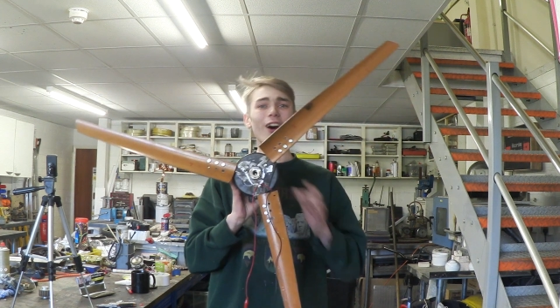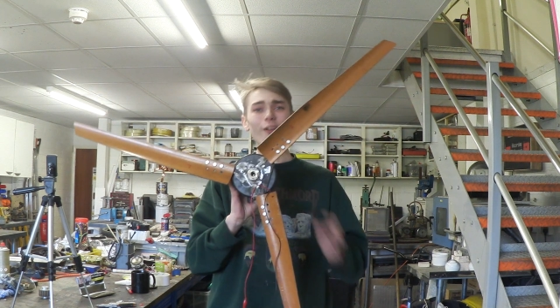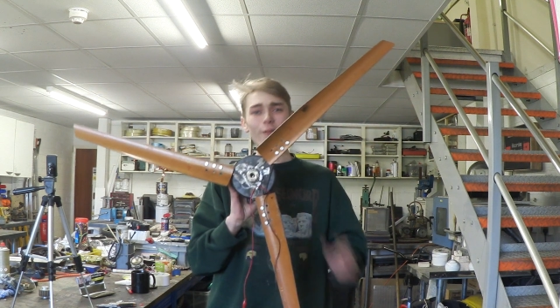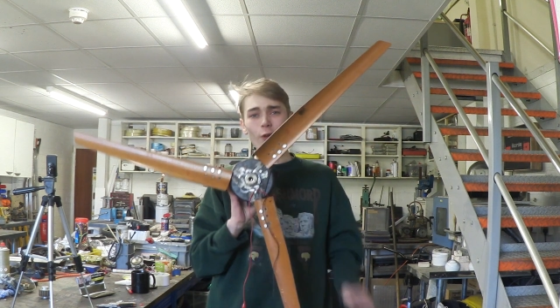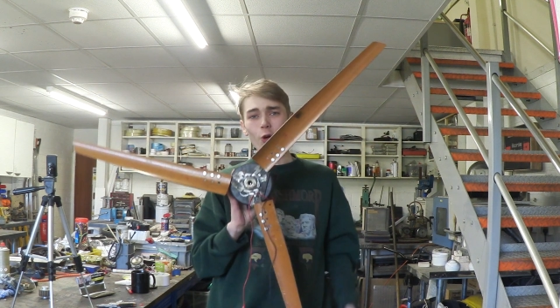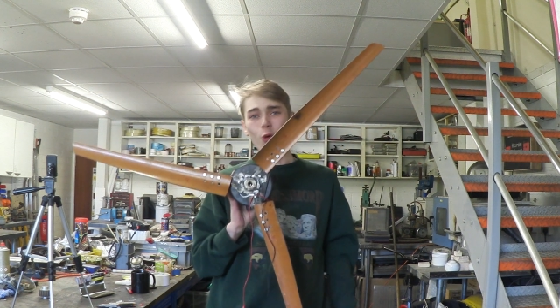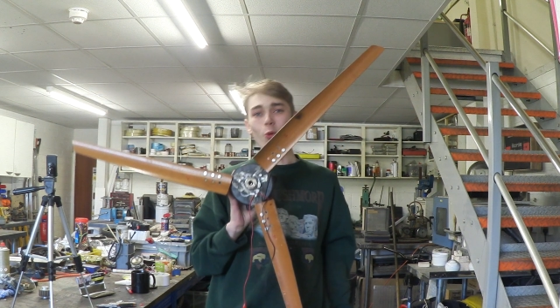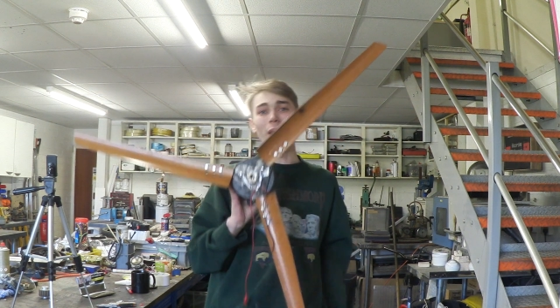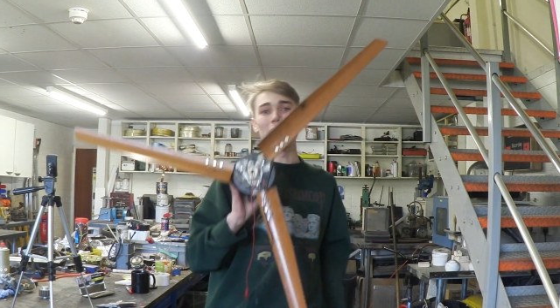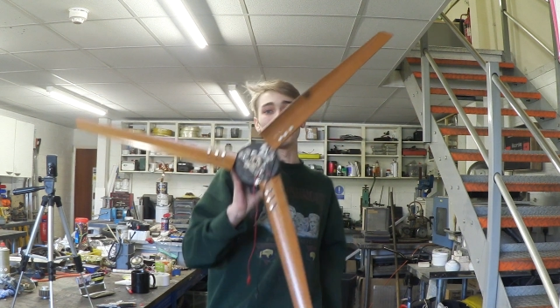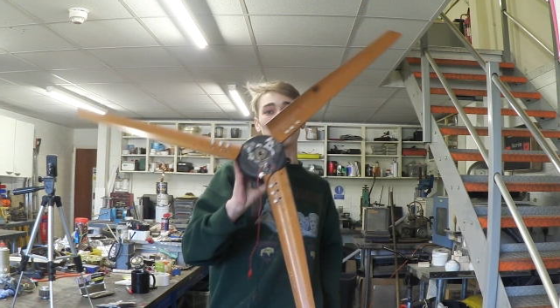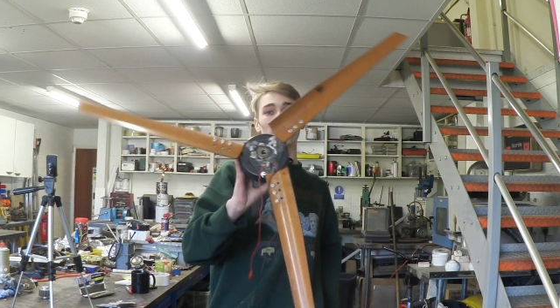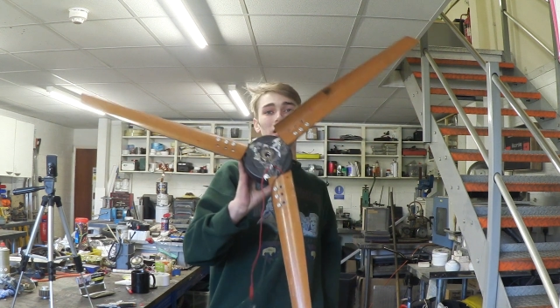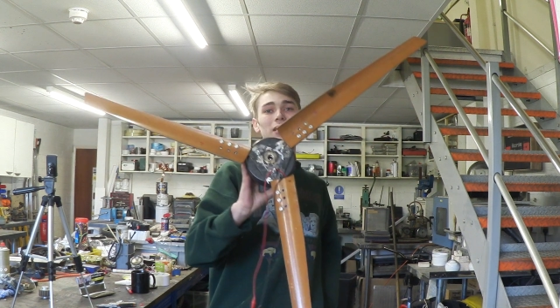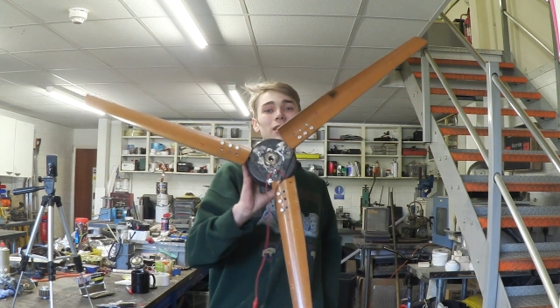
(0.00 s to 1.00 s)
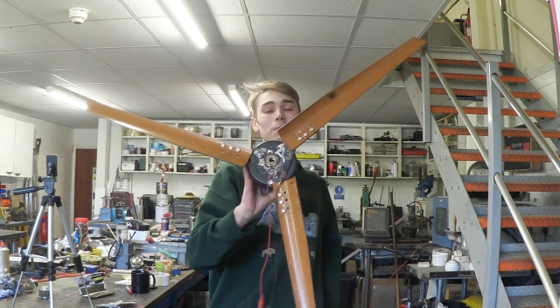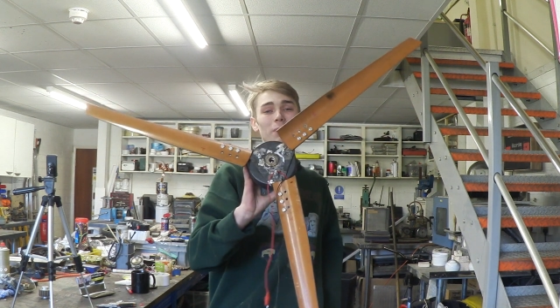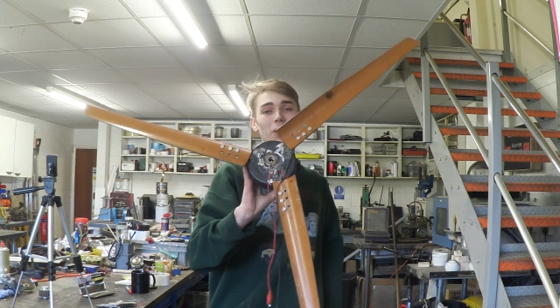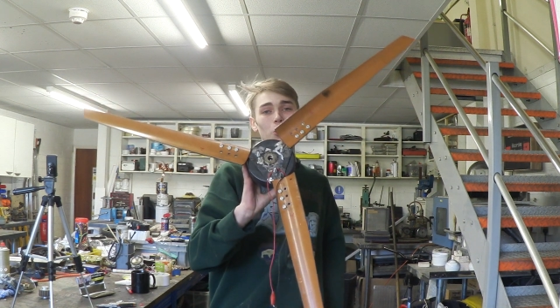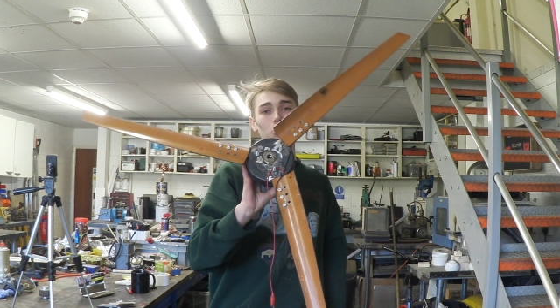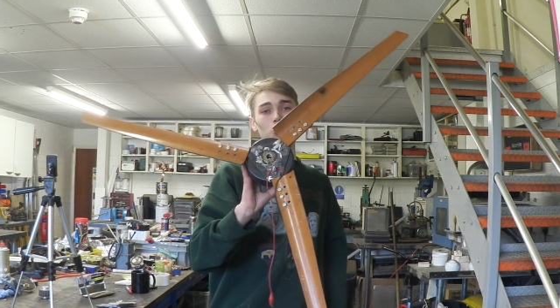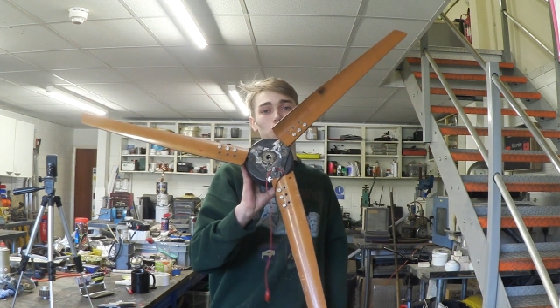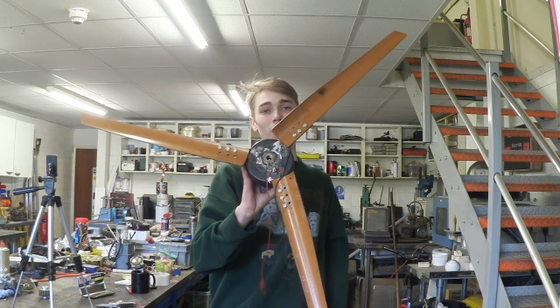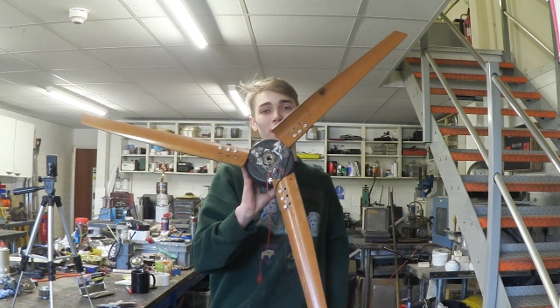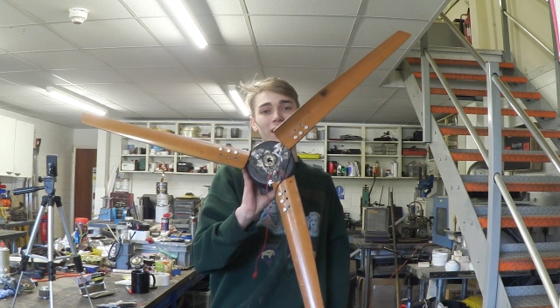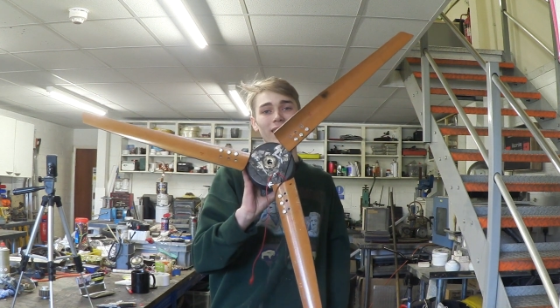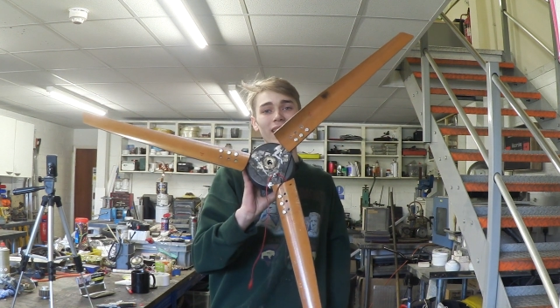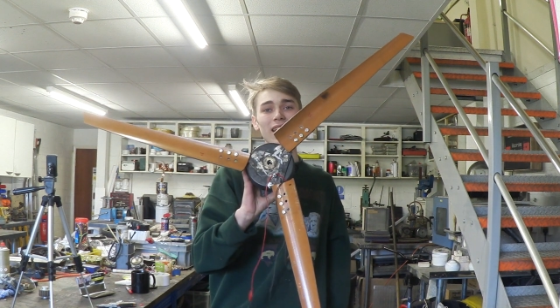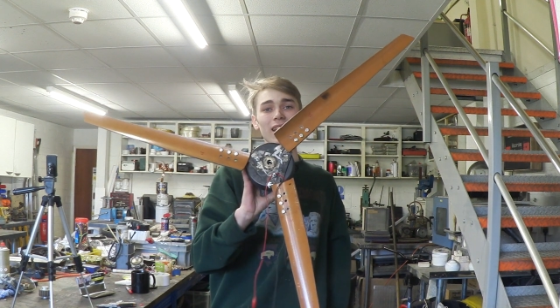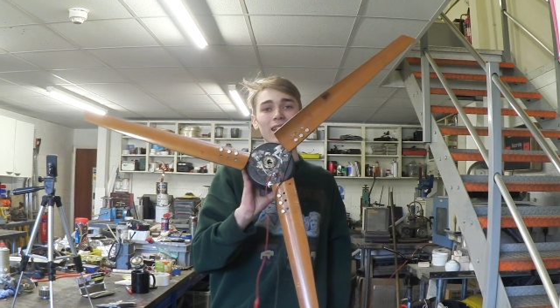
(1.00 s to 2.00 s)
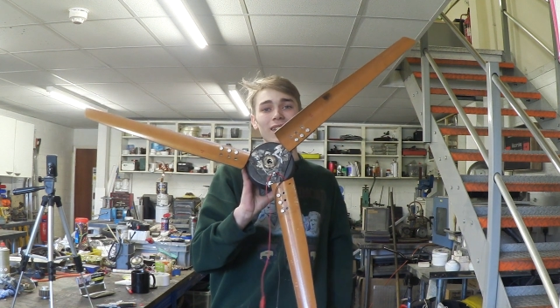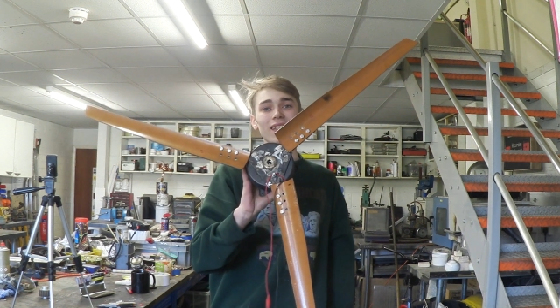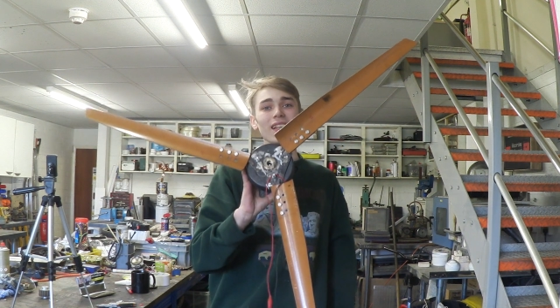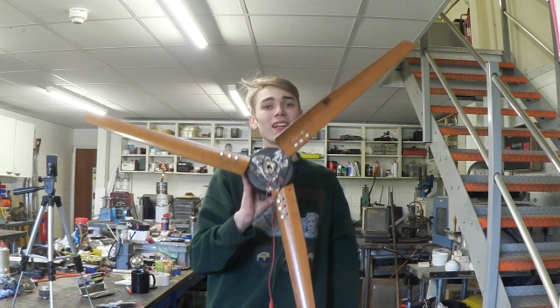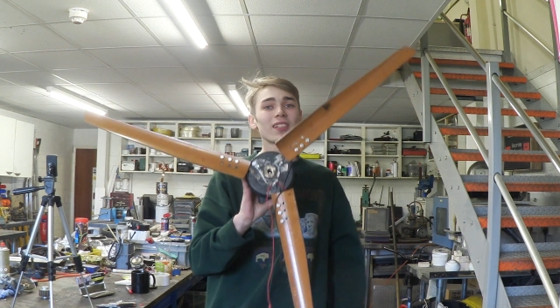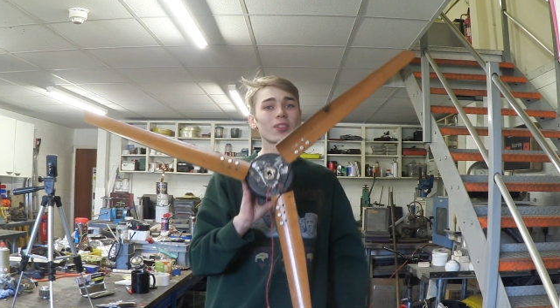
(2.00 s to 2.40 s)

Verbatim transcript: I've always wanted to build one of these.